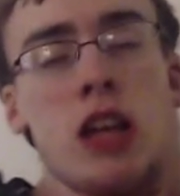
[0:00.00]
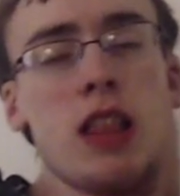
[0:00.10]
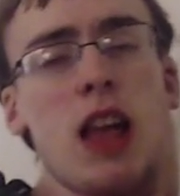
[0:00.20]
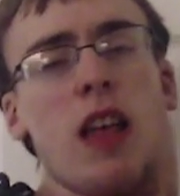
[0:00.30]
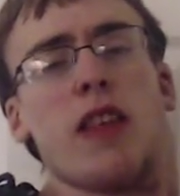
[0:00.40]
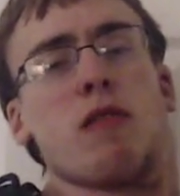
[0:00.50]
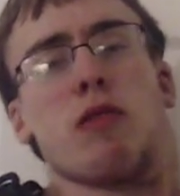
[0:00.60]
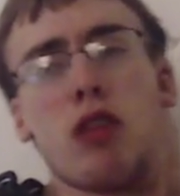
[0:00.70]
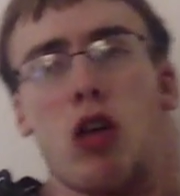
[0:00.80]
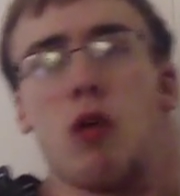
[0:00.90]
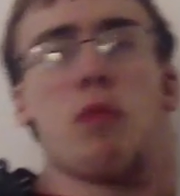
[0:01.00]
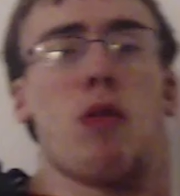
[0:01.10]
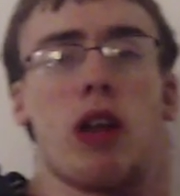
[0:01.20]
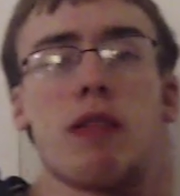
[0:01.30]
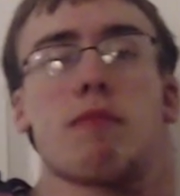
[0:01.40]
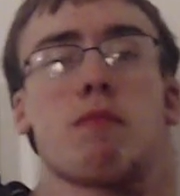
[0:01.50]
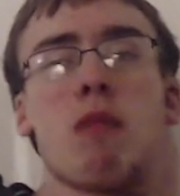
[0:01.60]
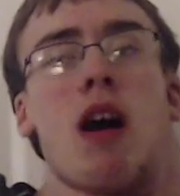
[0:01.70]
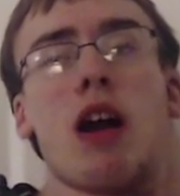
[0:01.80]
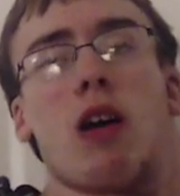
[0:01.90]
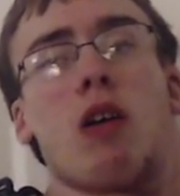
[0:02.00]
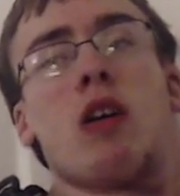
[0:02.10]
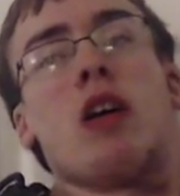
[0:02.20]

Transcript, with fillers: Now think with the whole point in Smile.